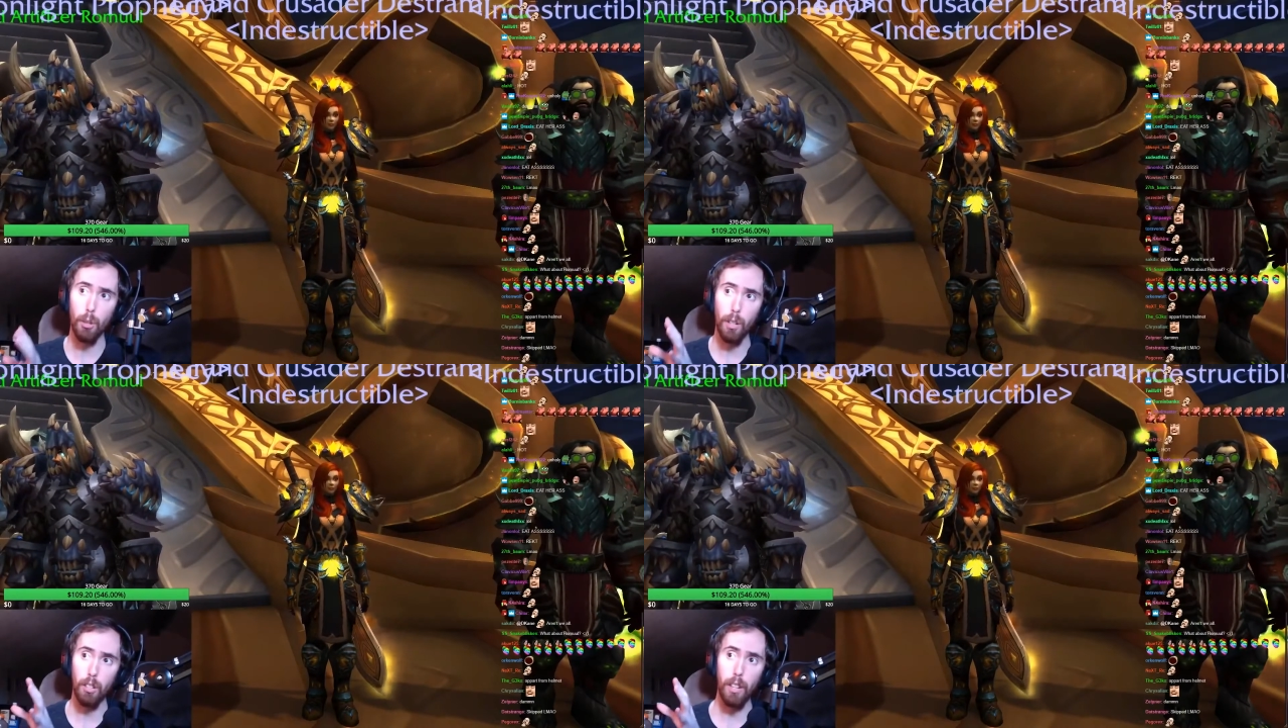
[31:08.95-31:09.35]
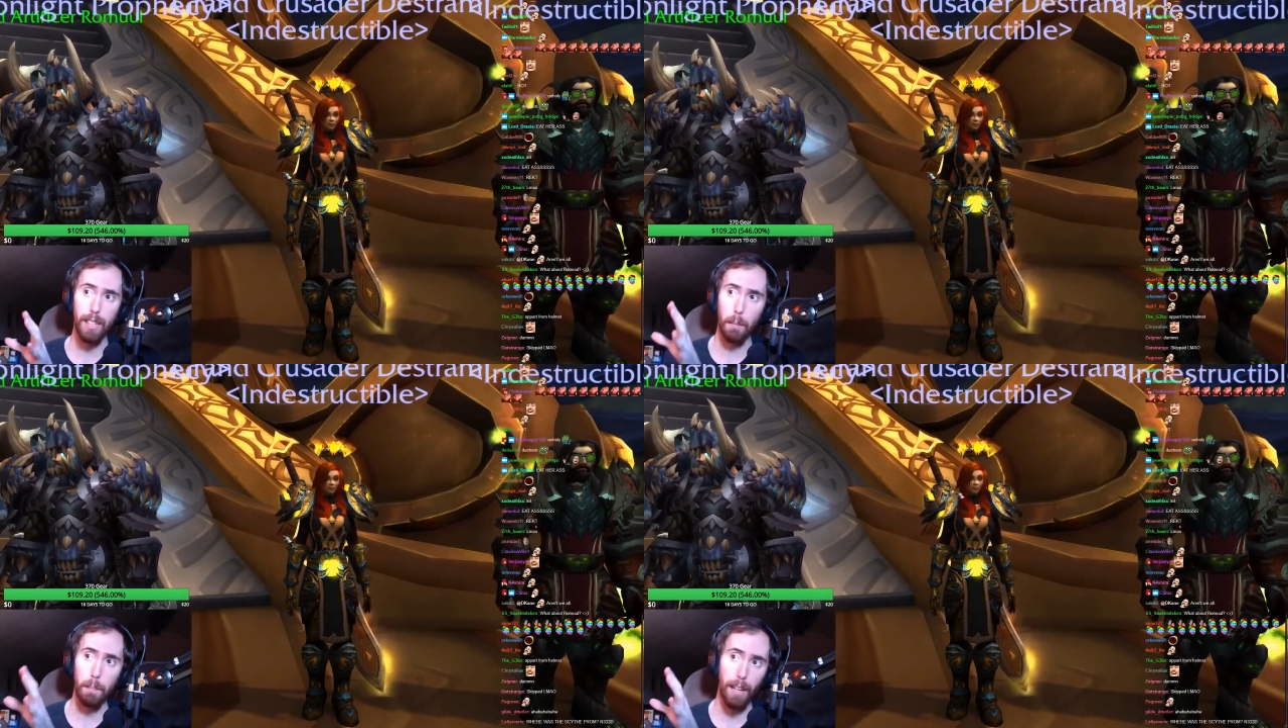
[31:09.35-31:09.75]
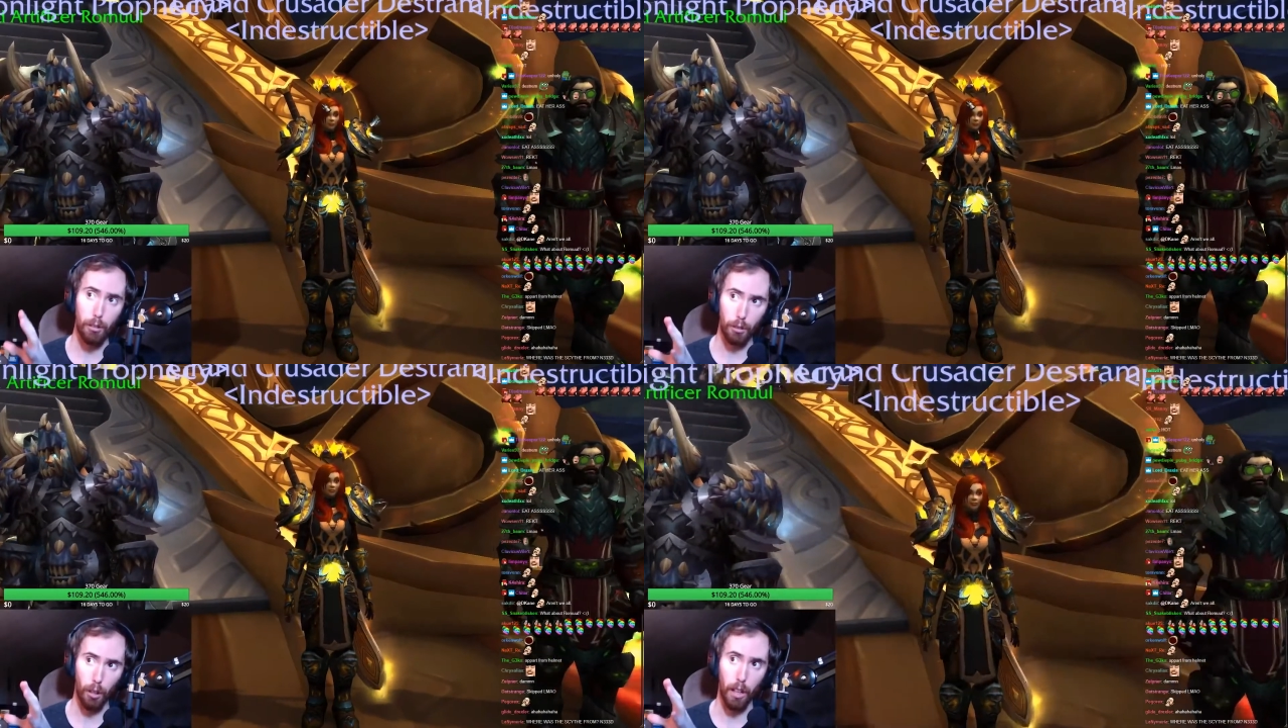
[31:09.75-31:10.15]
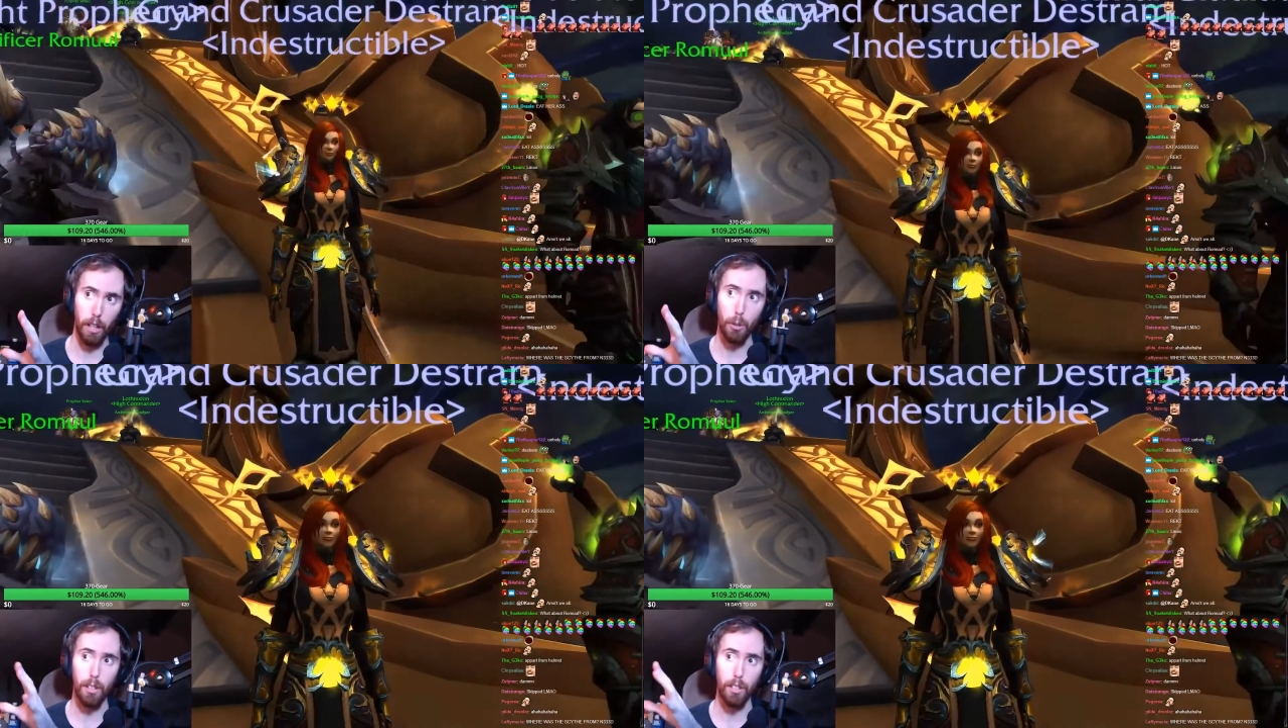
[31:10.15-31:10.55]
you can look at the pixels on it,
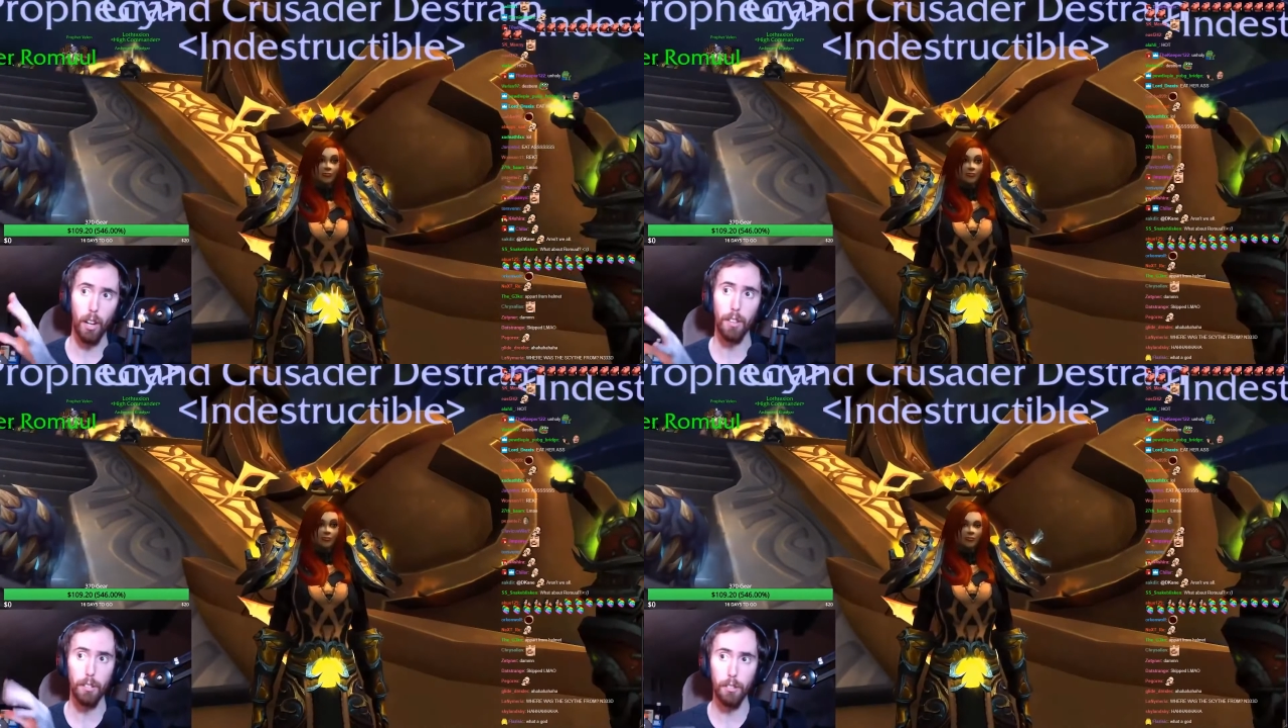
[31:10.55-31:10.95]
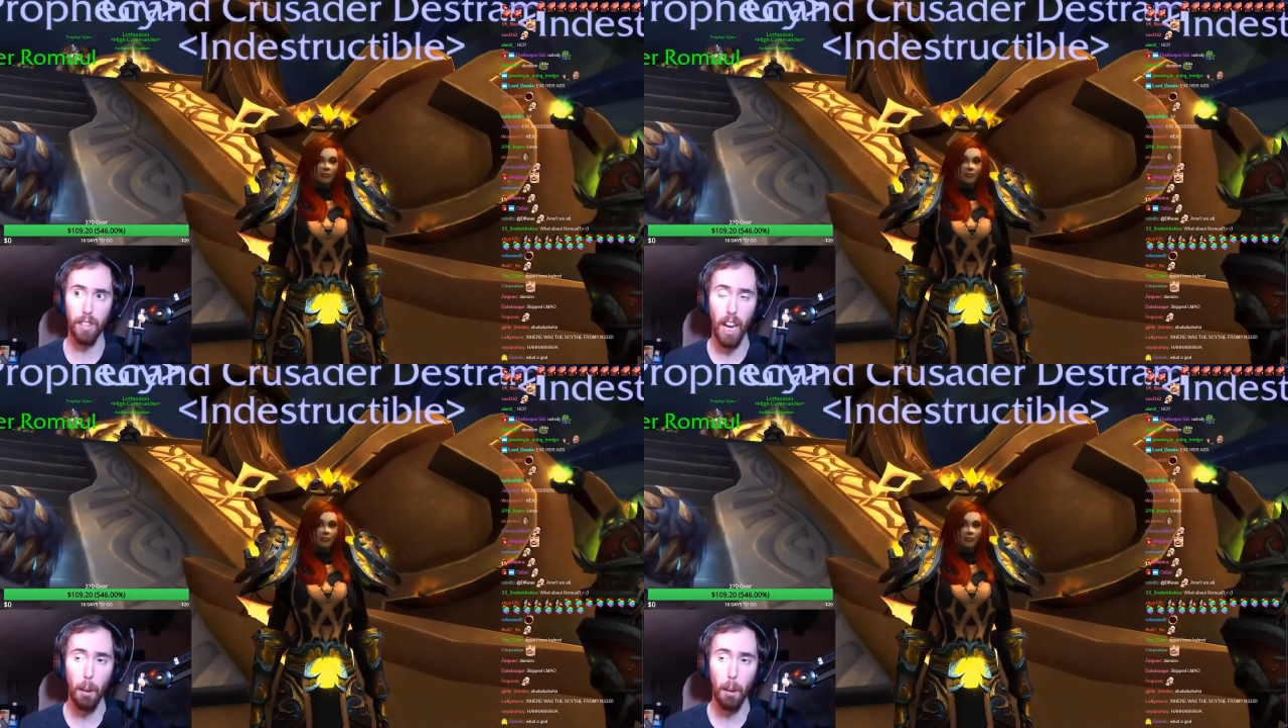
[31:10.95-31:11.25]
and you can tell this is the